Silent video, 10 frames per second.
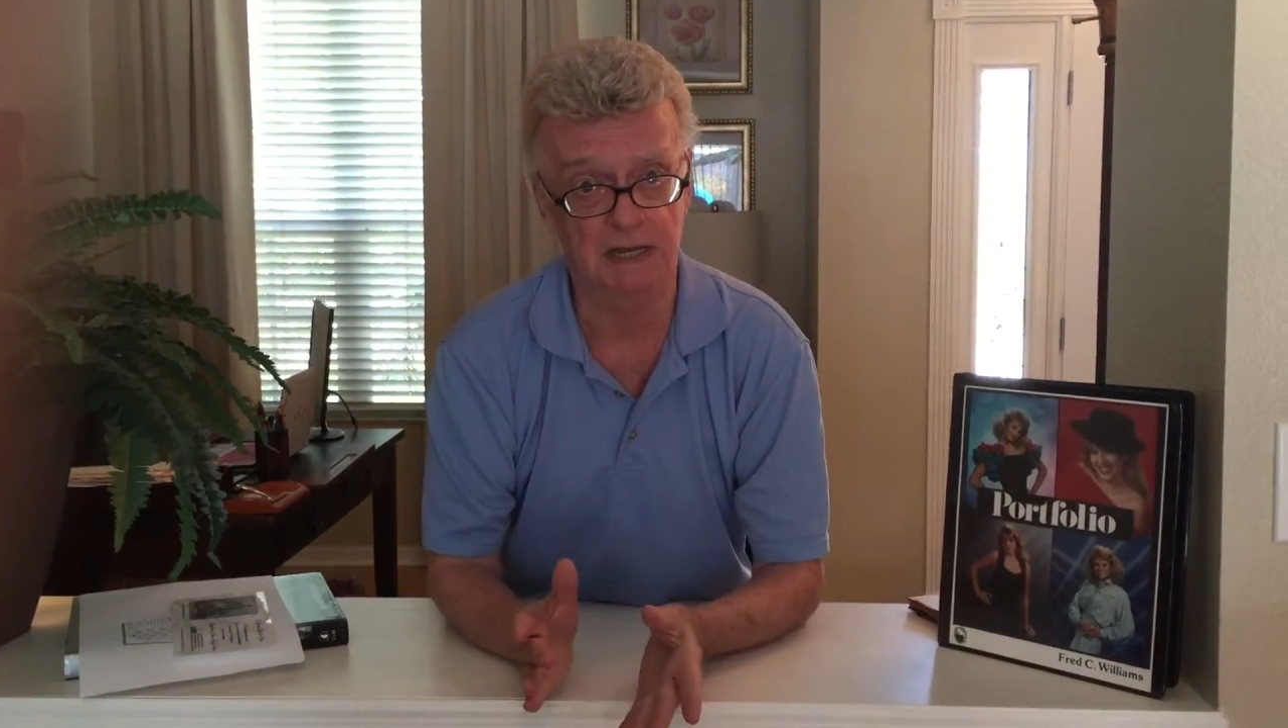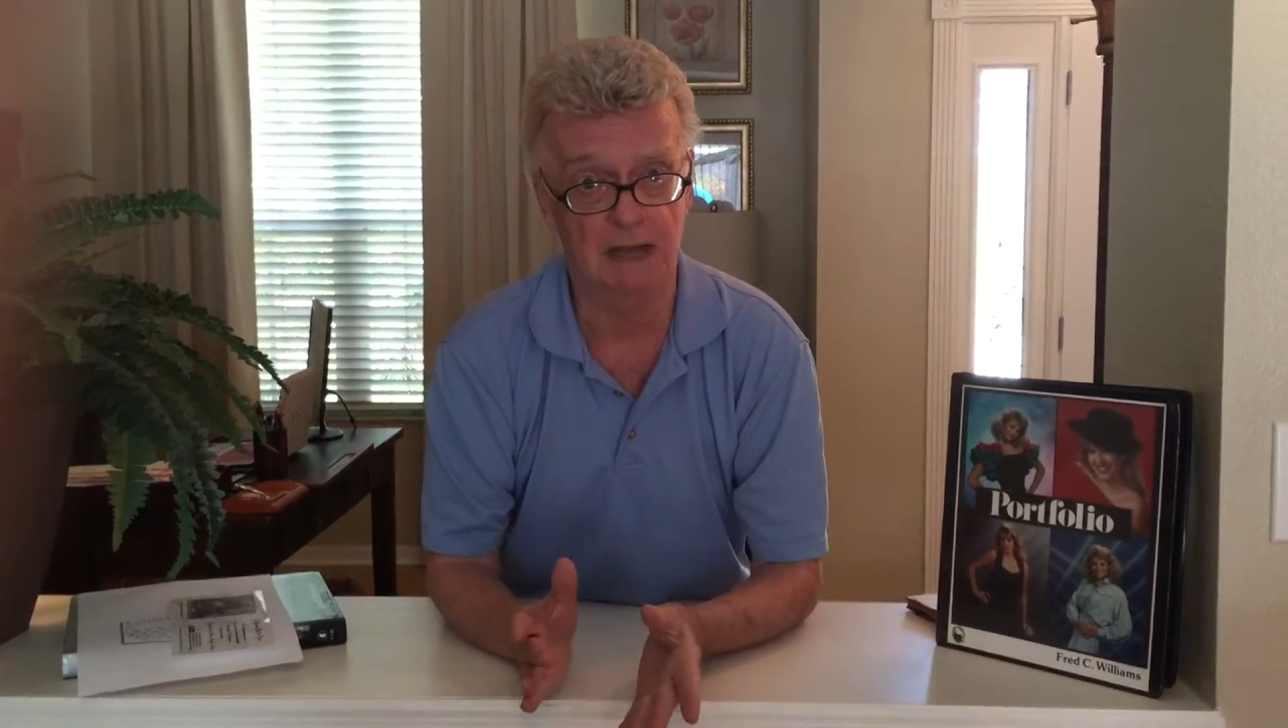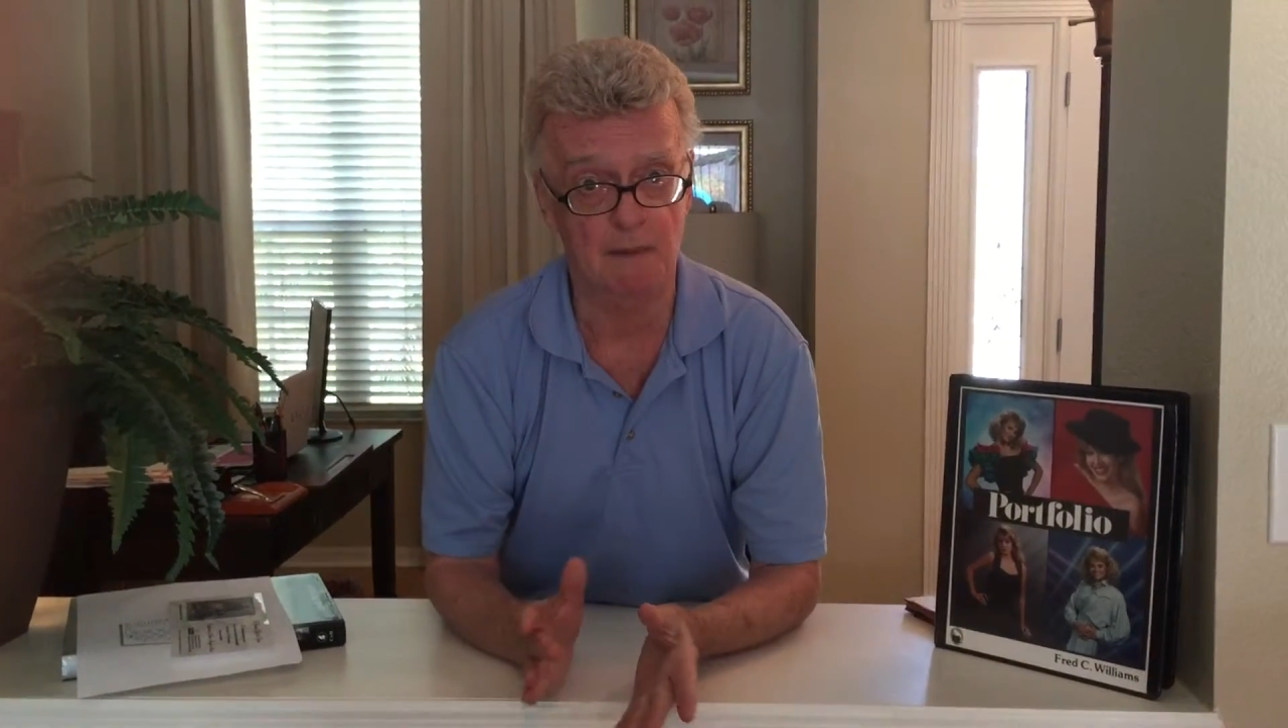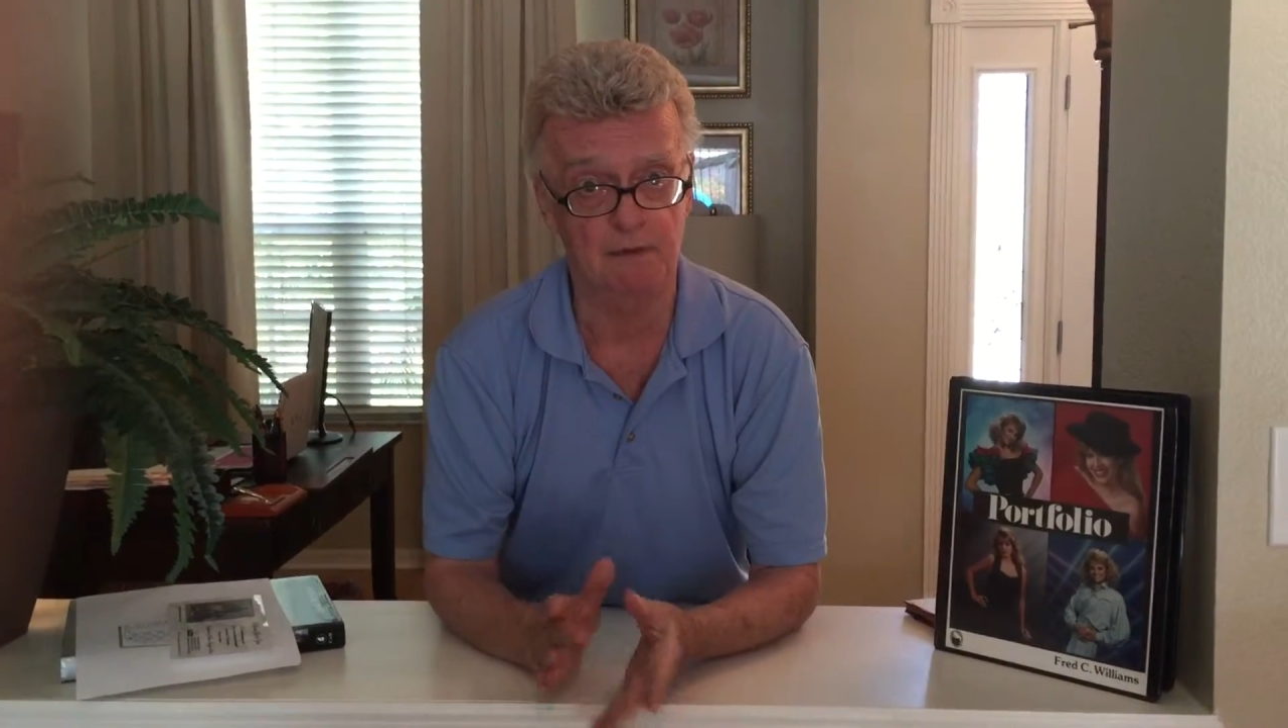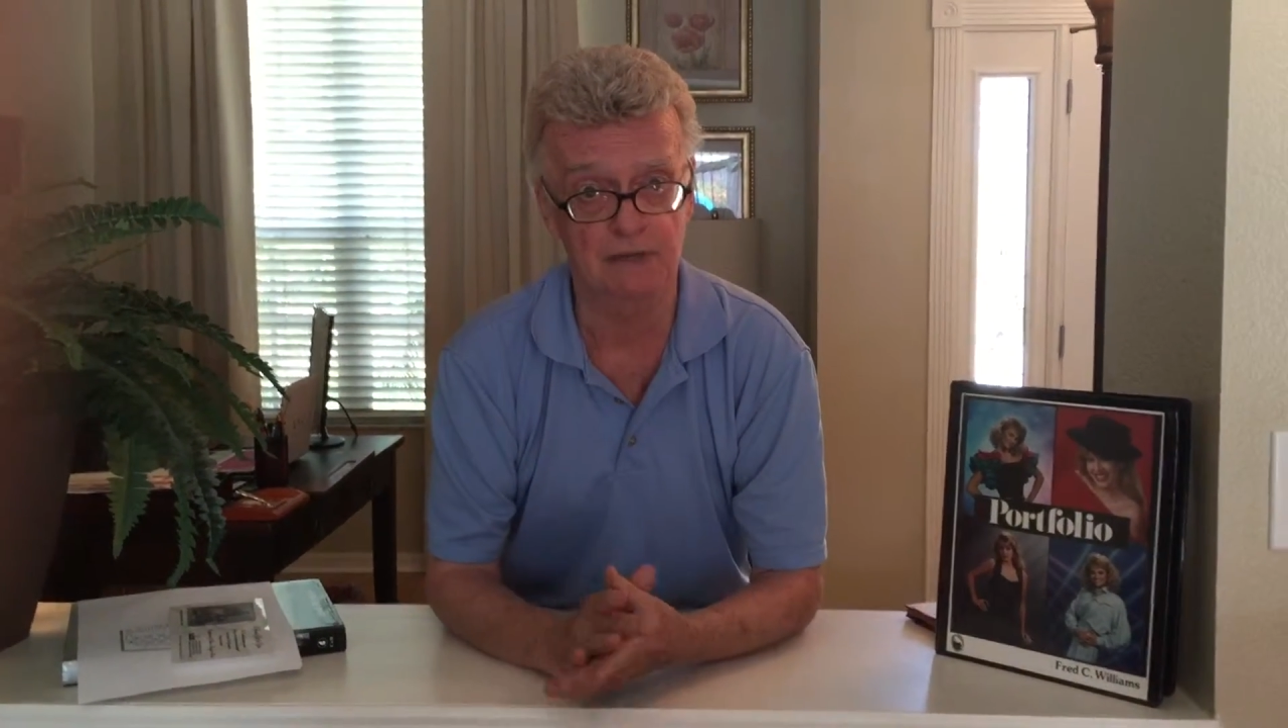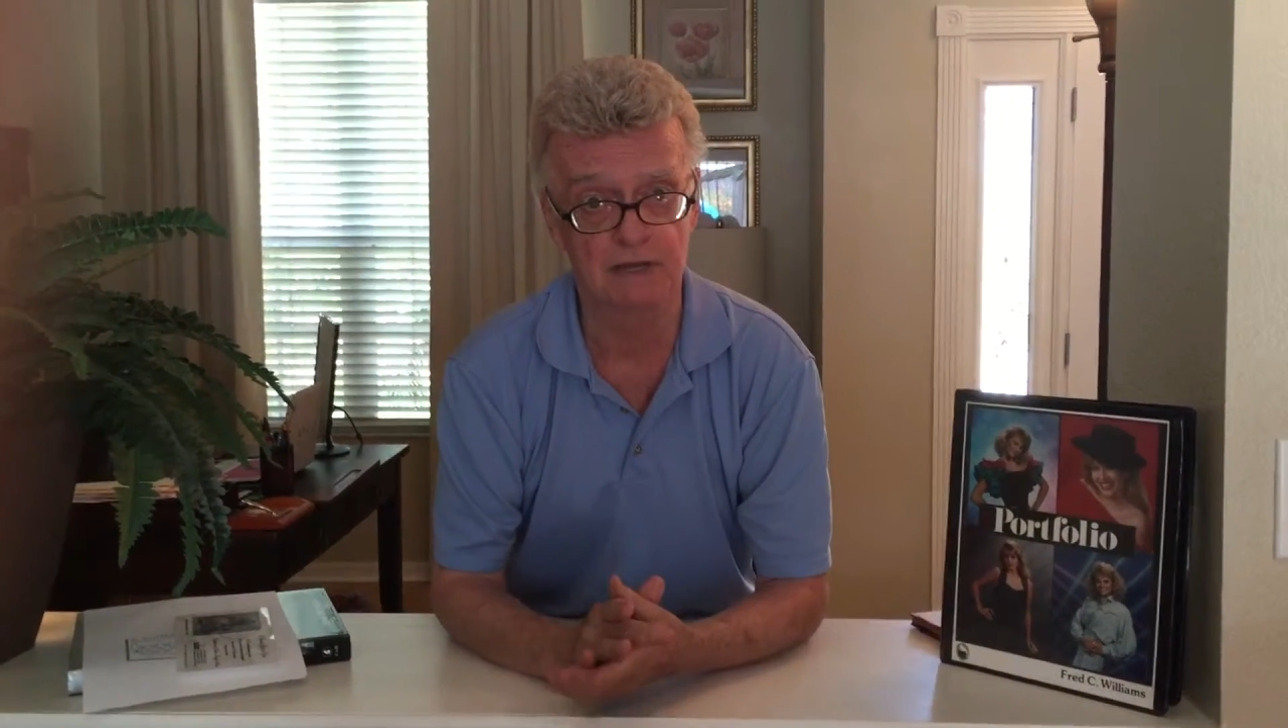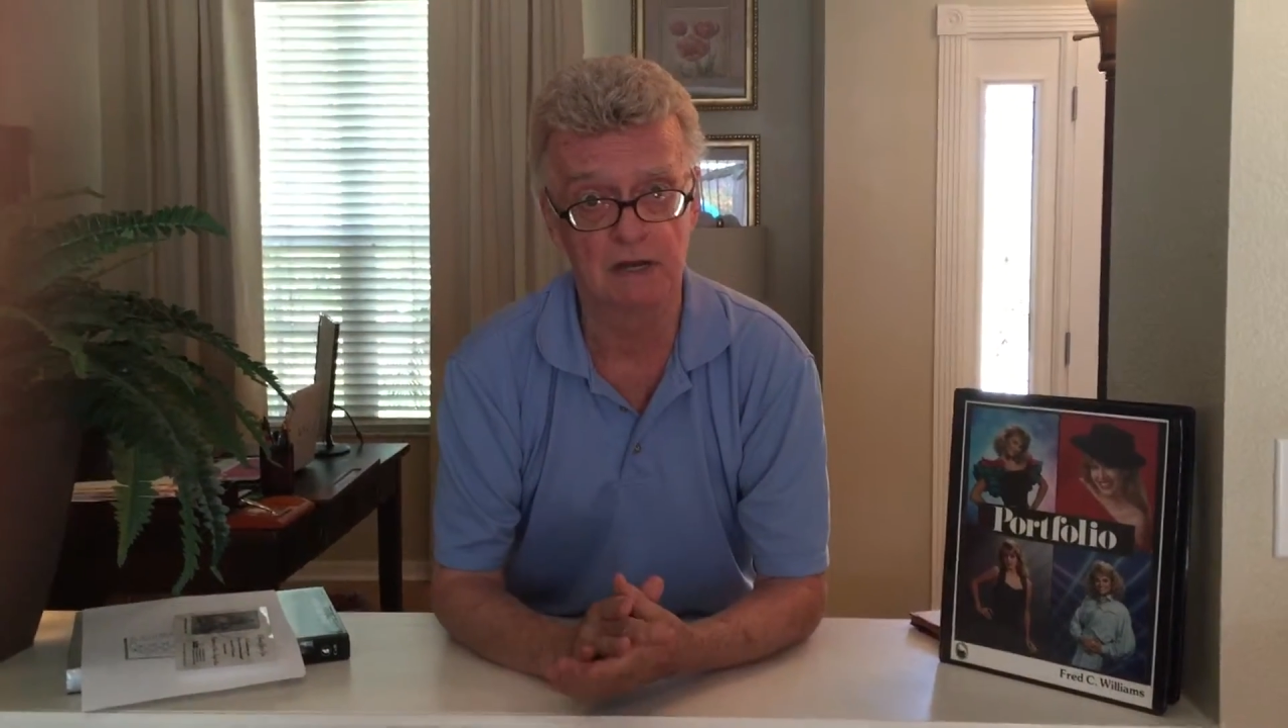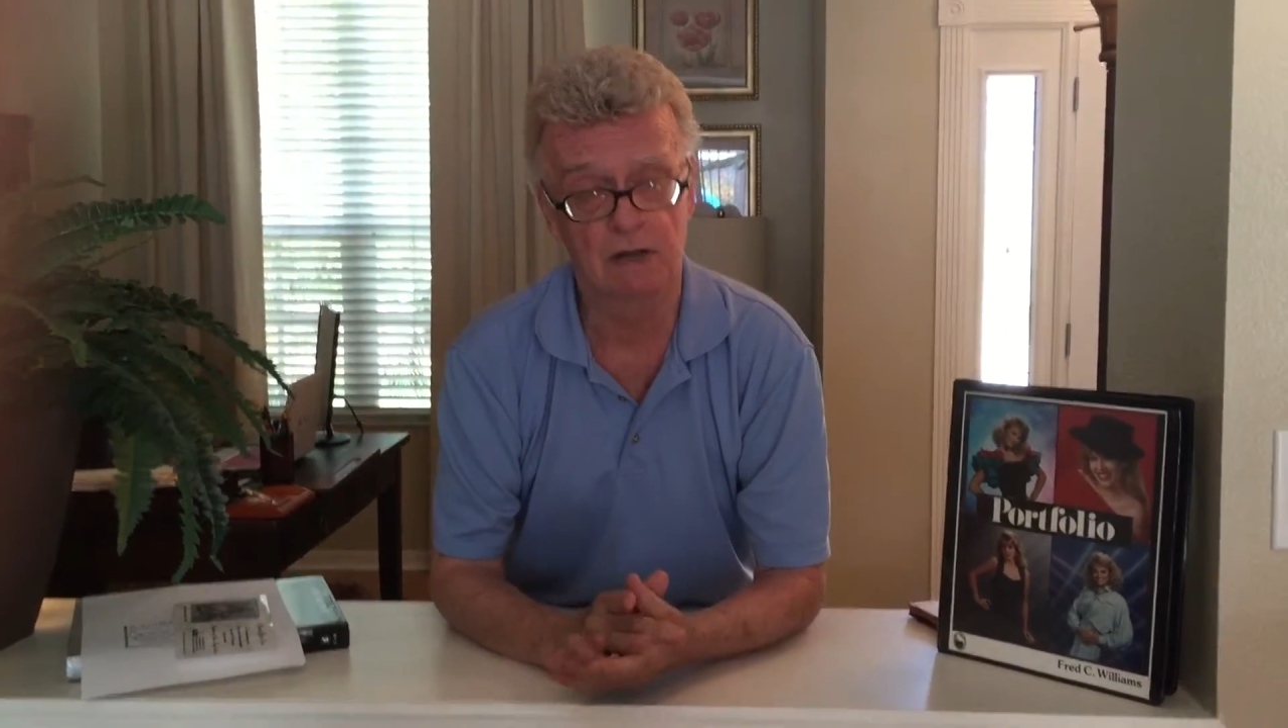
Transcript: couples